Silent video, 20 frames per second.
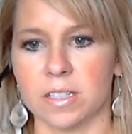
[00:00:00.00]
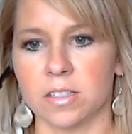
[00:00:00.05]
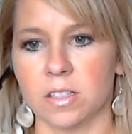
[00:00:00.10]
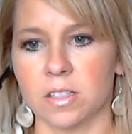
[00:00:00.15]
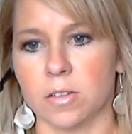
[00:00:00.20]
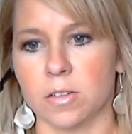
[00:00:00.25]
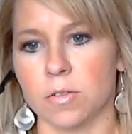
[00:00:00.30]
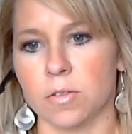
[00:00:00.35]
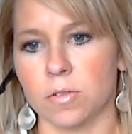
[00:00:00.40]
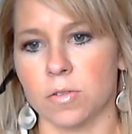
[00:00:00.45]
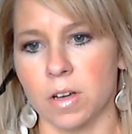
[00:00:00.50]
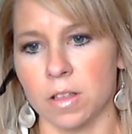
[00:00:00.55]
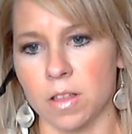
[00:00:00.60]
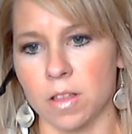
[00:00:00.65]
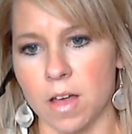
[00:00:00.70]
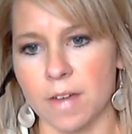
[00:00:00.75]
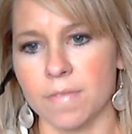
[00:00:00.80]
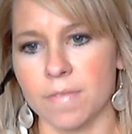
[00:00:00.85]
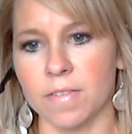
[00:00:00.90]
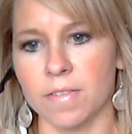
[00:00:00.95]
And so a
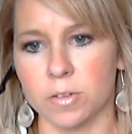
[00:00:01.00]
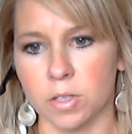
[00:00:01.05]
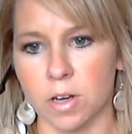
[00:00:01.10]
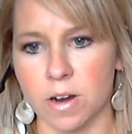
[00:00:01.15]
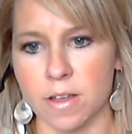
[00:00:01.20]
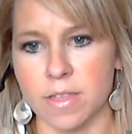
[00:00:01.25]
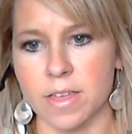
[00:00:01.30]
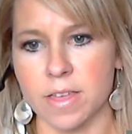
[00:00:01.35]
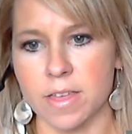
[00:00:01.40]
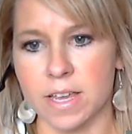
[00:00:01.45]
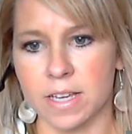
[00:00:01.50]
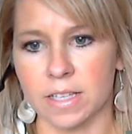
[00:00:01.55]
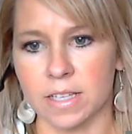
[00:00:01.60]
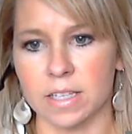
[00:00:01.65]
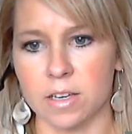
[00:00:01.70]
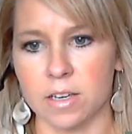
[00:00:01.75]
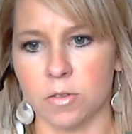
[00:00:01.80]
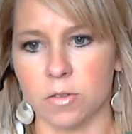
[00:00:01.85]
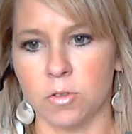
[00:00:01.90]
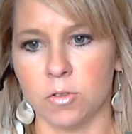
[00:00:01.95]
lot of those are things
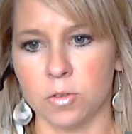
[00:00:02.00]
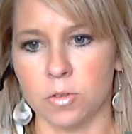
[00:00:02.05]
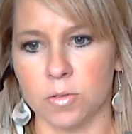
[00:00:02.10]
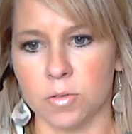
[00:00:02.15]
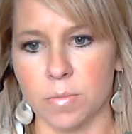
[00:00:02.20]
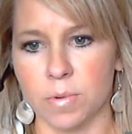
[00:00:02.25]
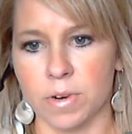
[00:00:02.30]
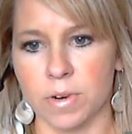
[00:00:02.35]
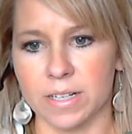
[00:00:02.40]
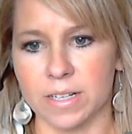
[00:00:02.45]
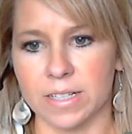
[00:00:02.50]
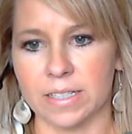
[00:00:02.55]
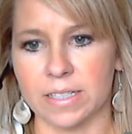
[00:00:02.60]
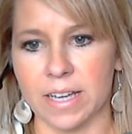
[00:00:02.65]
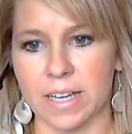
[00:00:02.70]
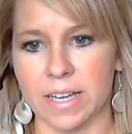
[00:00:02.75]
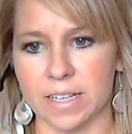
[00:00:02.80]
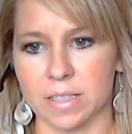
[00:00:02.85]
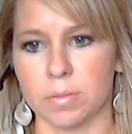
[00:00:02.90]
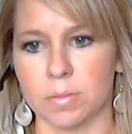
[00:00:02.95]
that you do with a printed
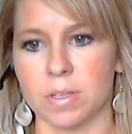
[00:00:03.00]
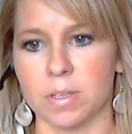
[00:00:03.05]
text,